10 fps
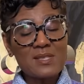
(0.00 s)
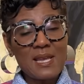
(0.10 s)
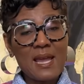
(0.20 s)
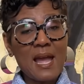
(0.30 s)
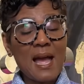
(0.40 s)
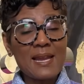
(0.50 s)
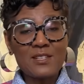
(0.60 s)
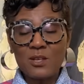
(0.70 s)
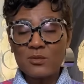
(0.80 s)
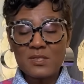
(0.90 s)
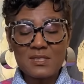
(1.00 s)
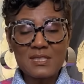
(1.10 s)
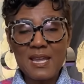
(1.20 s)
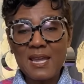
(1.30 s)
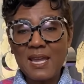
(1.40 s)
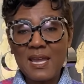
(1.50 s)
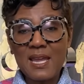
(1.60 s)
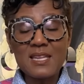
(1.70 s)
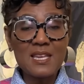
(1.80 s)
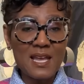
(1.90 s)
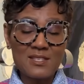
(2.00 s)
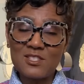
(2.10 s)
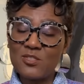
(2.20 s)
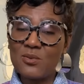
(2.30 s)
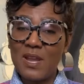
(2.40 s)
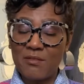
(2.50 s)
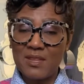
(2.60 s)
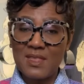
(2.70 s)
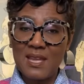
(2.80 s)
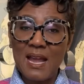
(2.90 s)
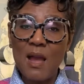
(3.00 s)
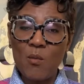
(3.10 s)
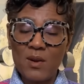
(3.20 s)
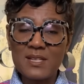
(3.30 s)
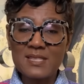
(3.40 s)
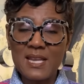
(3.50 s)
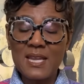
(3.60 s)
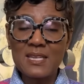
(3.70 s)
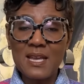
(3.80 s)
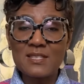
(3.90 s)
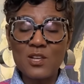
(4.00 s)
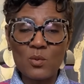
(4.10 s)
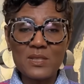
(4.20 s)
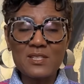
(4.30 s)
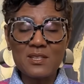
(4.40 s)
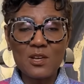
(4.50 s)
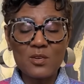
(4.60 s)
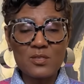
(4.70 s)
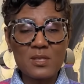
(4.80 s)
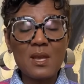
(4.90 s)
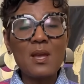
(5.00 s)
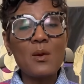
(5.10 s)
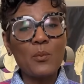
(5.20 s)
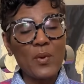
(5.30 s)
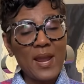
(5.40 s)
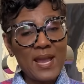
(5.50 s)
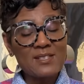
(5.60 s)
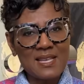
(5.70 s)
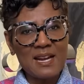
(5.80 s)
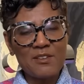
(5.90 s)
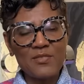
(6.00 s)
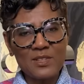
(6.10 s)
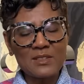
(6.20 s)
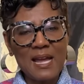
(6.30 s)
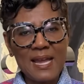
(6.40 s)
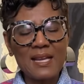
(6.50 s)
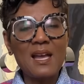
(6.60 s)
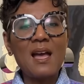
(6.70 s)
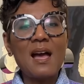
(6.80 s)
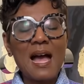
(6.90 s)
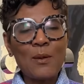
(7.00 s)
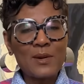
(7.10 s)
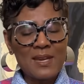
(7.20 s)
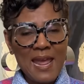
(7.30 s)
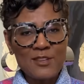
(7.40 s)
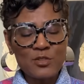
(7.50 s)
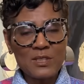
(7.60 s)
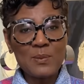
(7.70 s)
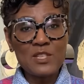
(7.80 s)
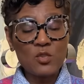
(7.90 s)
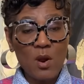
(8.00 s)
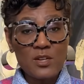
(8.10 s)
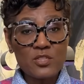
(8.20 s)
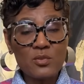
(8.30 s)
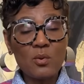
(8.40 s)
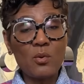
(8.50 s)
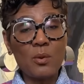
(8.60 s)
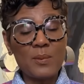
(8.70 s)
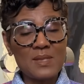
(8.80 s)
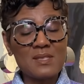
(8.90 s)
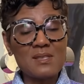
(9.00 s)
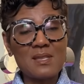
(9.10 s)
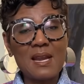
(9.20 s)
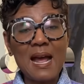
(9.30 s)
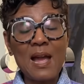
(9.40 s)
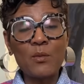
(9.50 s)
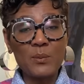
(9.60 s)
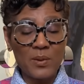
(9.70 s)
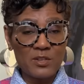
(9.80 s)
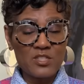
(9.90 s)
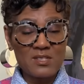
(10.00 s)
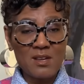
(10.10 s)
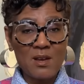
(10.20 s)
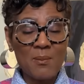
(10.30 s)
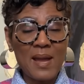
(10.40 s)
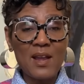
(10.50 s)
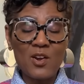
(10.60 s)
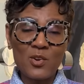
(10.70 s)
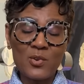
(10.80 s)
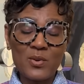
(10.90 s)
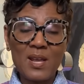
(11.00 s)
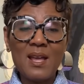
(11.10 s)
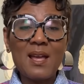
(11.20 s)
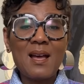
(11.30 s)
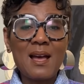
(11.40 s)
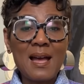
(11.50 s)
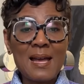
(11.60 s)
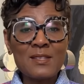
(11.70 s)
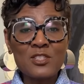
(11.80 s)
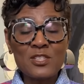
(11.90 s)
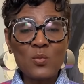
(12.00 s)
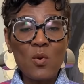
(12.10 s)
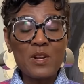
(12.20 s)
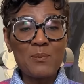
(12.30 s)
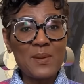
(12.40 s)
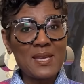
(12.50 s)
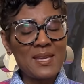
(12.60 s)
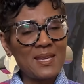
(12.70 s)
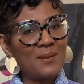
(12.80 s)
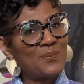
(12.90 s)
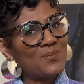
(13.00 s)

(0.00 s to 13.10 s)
say, I don't say yes to everything. I want to say yes only to those brands that I feel like I would naturally be drawn to, or pieces that I would purchase on my own. I just want to be